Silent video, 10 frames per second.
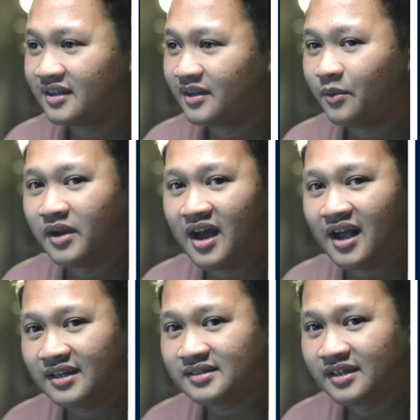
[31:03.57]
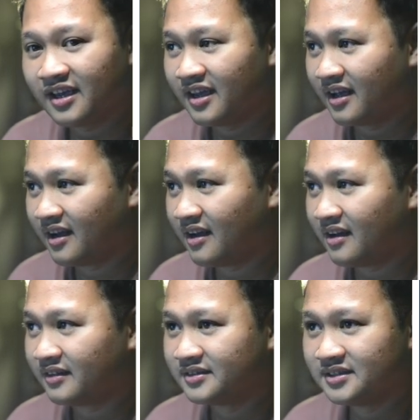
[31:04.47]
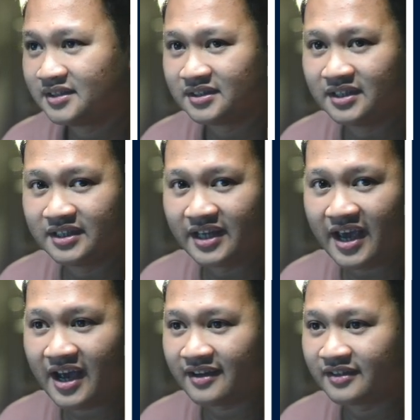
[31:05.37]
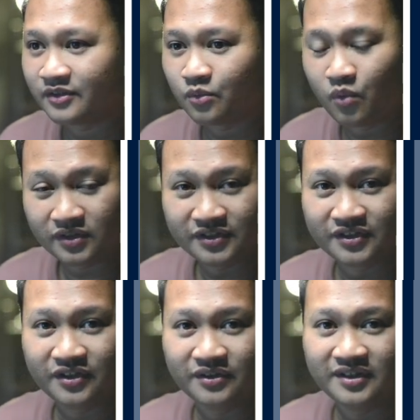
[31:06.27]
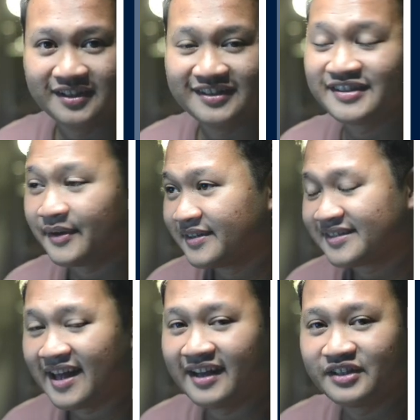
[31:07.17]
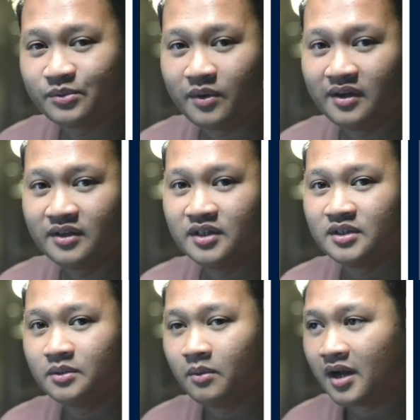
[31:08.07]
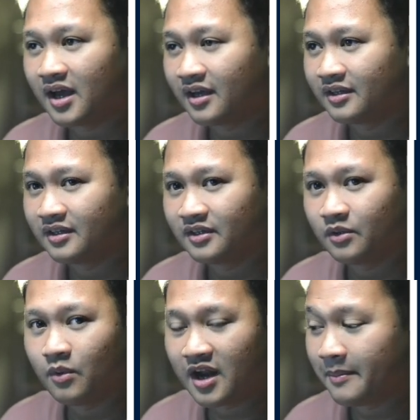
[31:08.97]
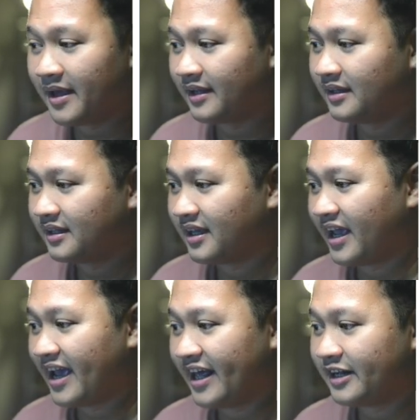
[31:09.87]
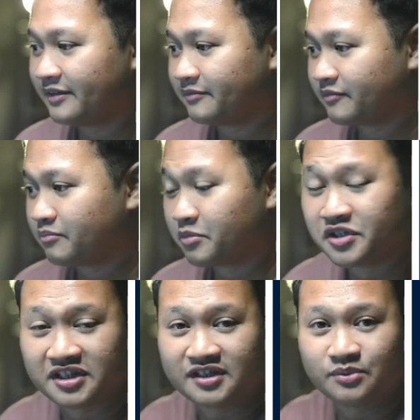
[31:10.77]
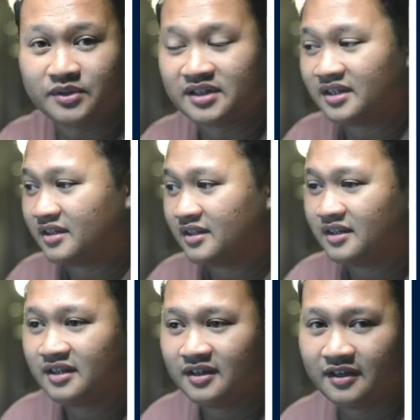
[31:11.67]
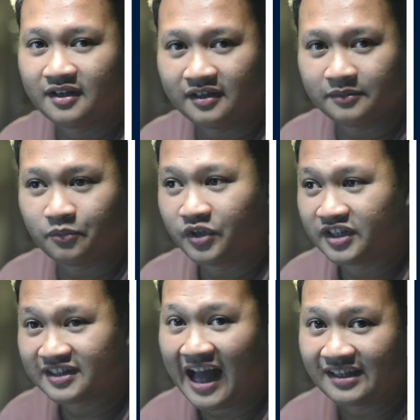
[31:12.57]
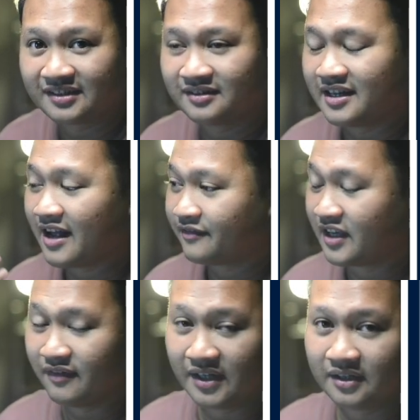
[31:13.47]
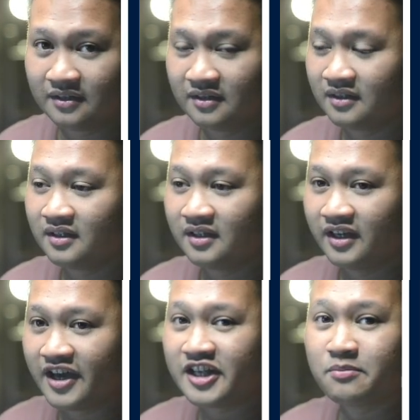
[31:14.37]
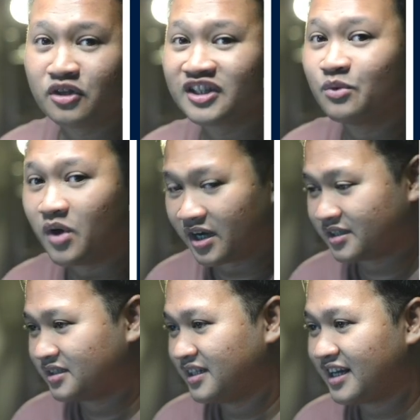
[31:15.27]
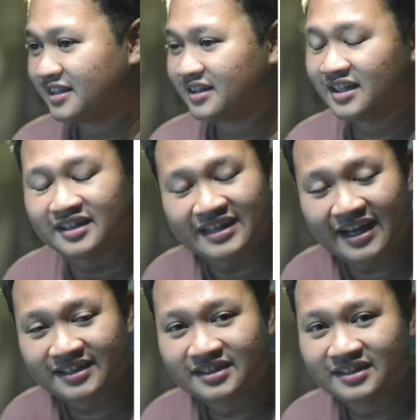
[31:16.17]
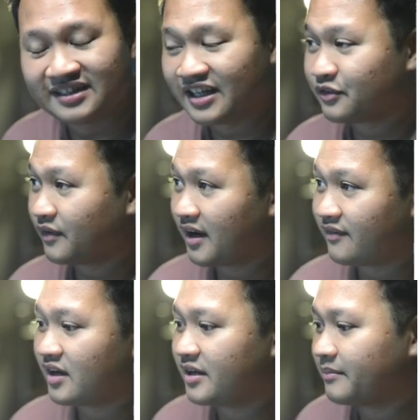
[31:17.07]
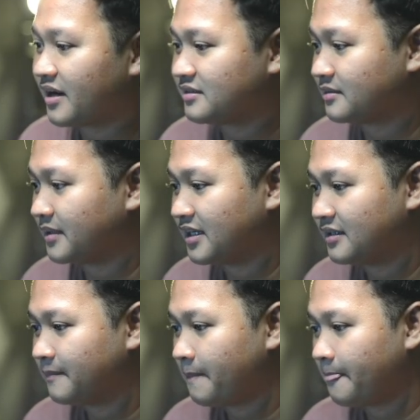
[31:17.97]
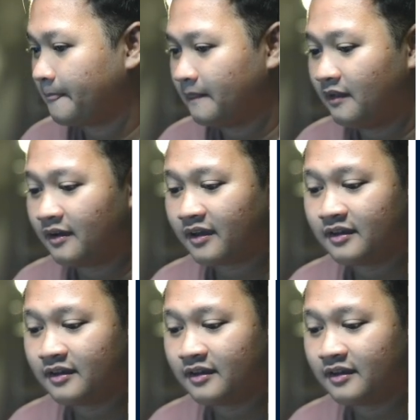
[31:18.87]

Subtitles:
I ask the AI what to do, it just understands what I meant and proceeds with the task that I've given, and it mostly works. That's very impressive, man. Okay.